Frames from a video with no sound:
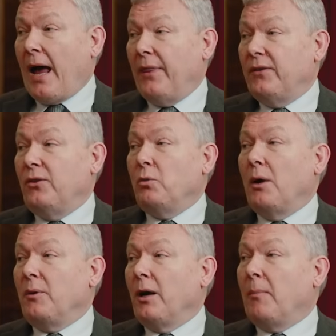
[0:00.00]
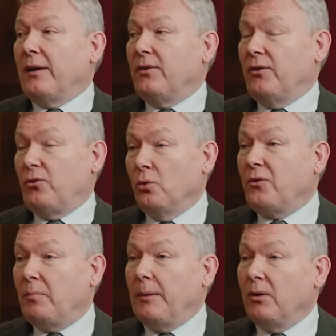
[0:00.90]
And this is where we come back to the sorts
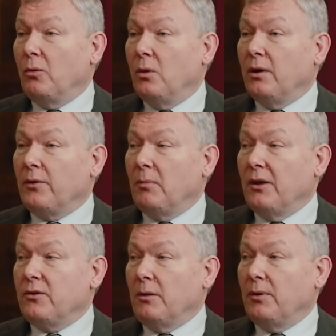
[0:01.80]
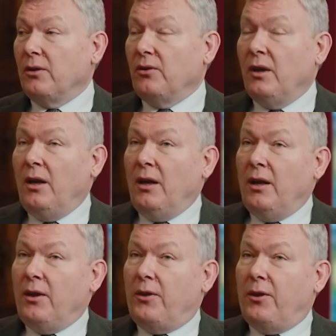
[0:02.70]
of people that worked at Bletchley, because
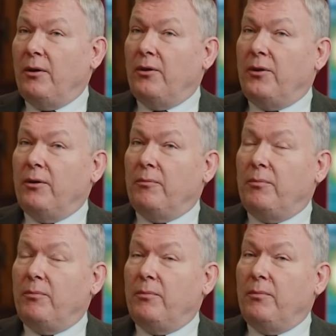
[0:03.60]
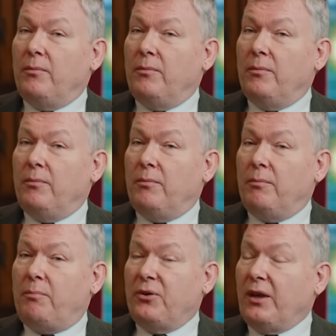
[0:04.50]
the
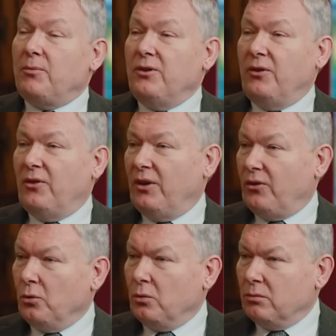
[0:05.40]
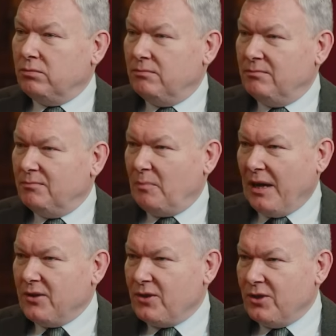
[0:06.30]
perception is that it's all
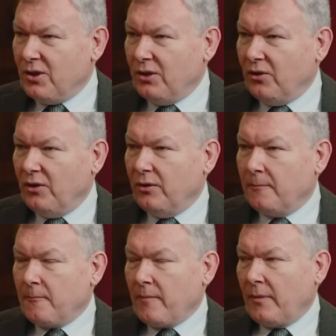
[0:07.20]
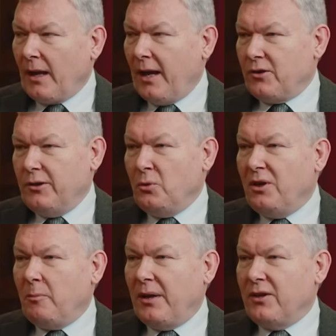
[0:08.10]
PhD geniuses. Actually, you
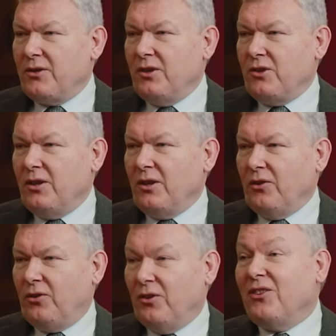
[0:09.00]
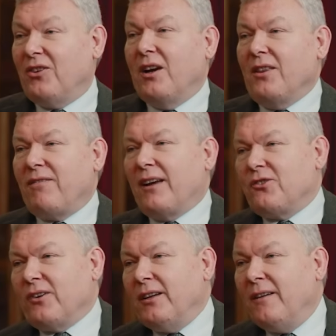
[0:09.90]
need a PhD genius to design the
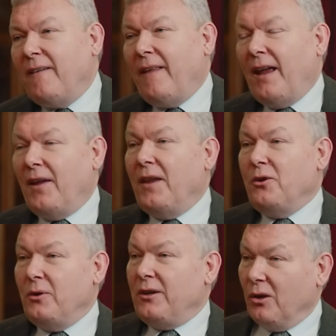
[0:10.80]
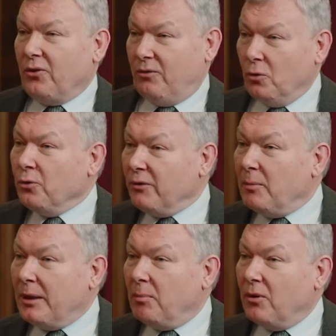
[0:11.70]
factory, and then you need lots of ordinary
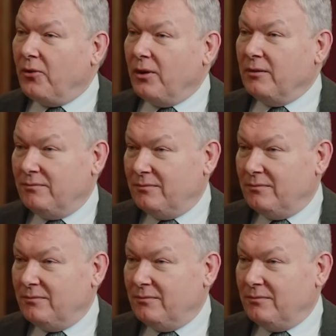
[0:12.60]
people to